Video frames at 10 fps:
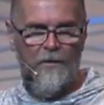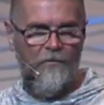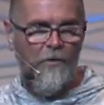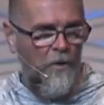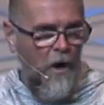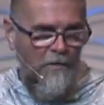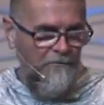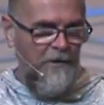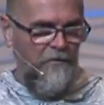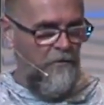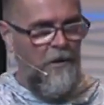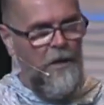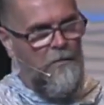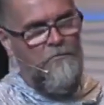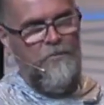See, when offense
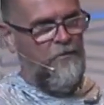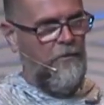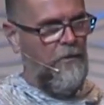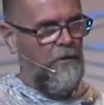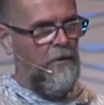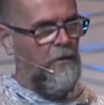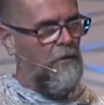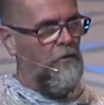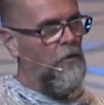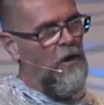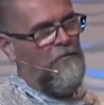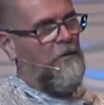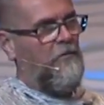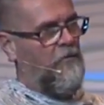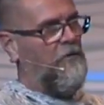comes, you have a
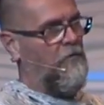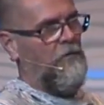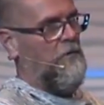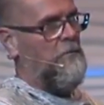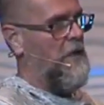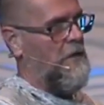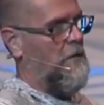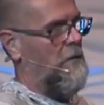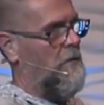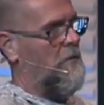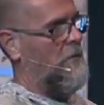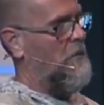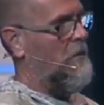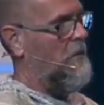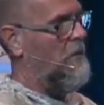decision to make.
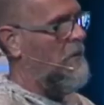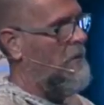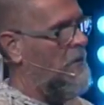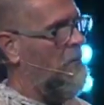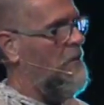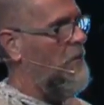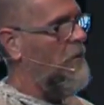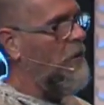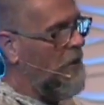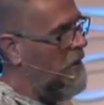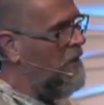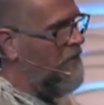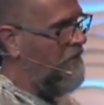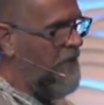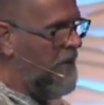Are you going to get
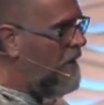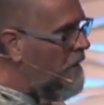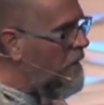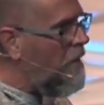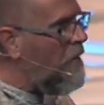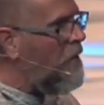offended?